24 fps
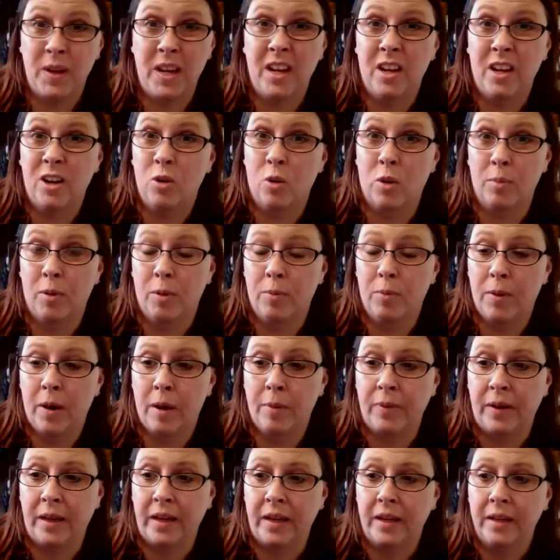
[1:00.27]
being a normal
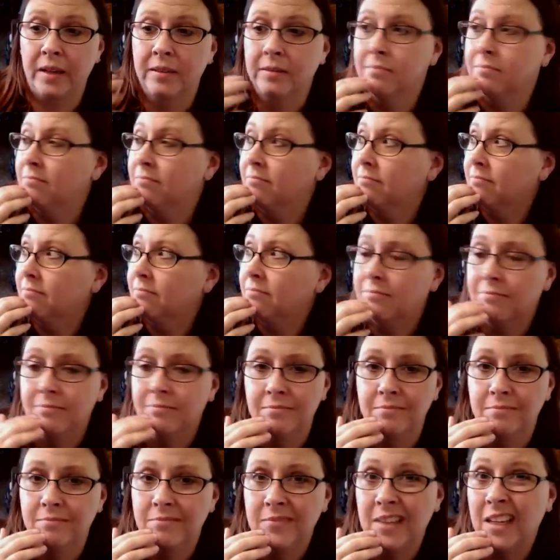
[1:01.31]
puppy.
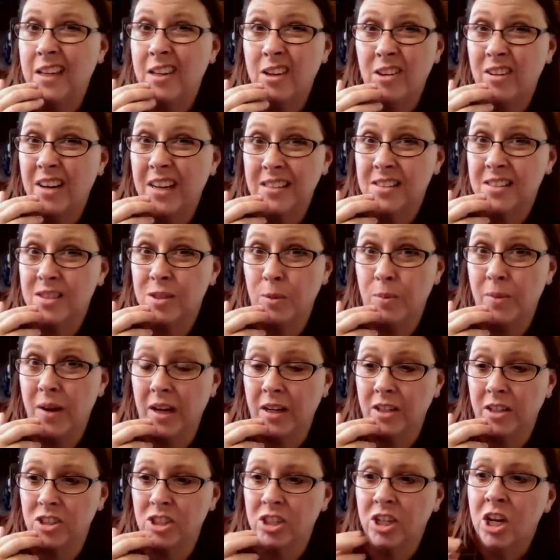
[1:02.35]
You know, not so
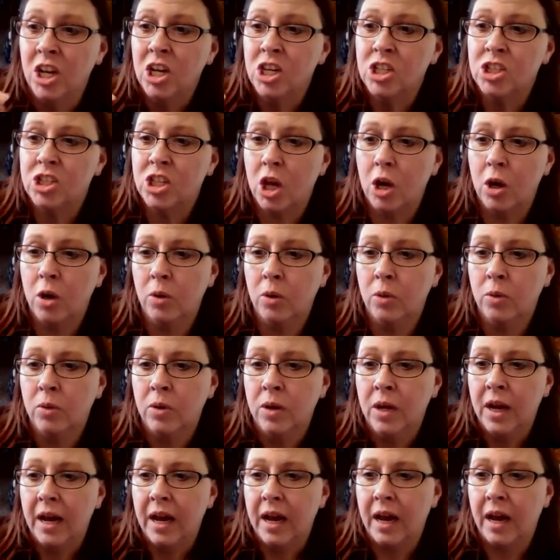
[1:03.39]
much.
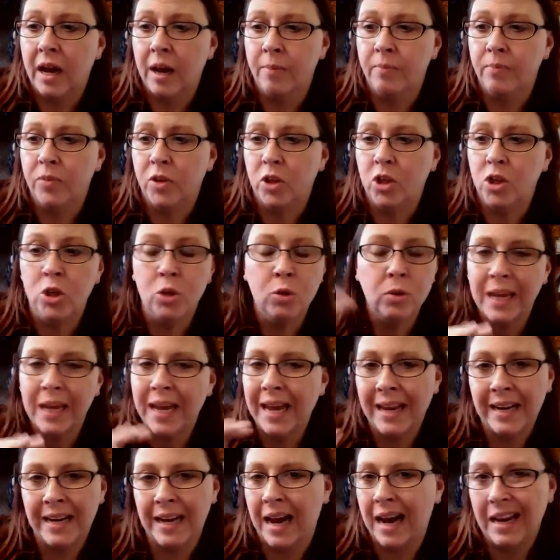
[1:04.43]
So you
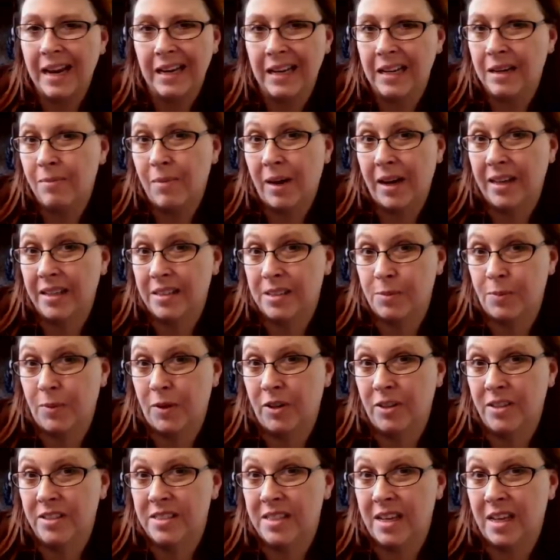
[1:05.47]
cannot, in my
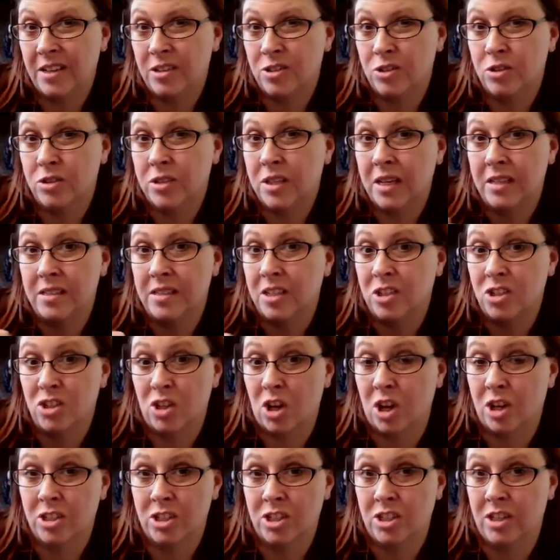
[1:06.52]
experience, exercise
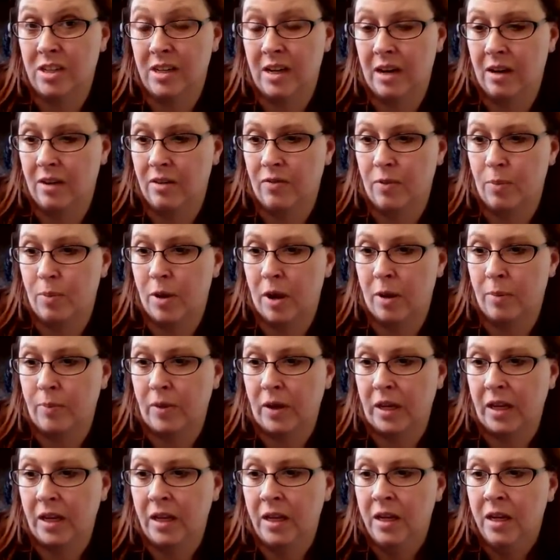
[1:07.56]
exhaustion out of a
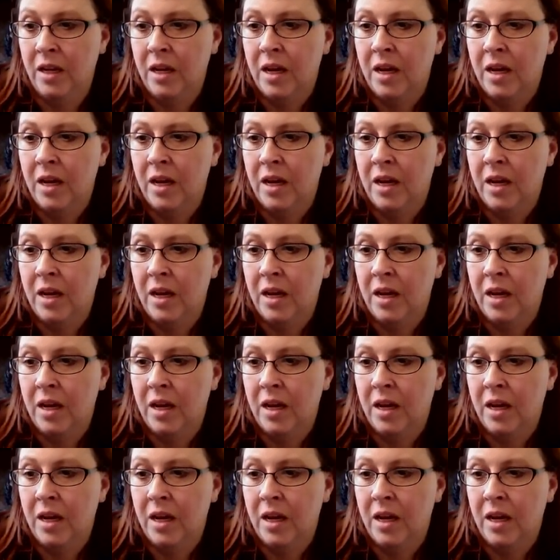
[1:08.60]
puppy.